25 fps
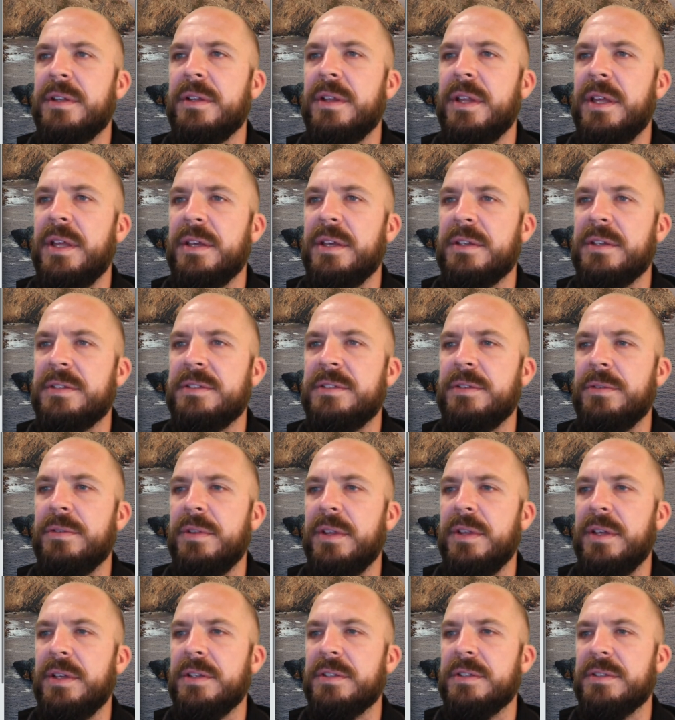links to
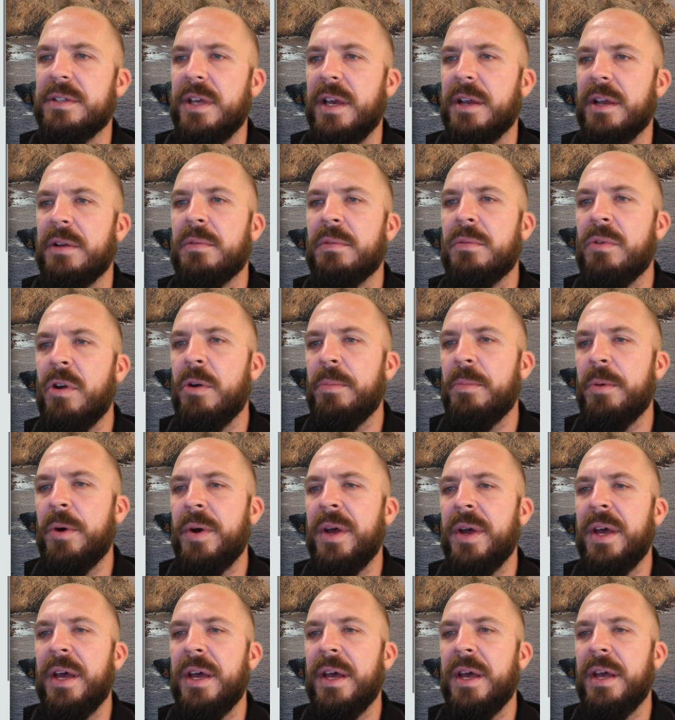things like
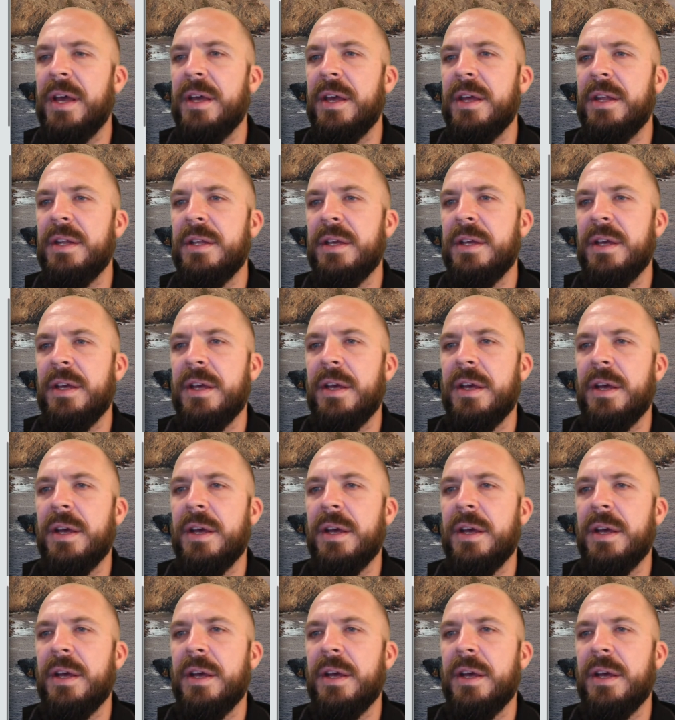RoboHead,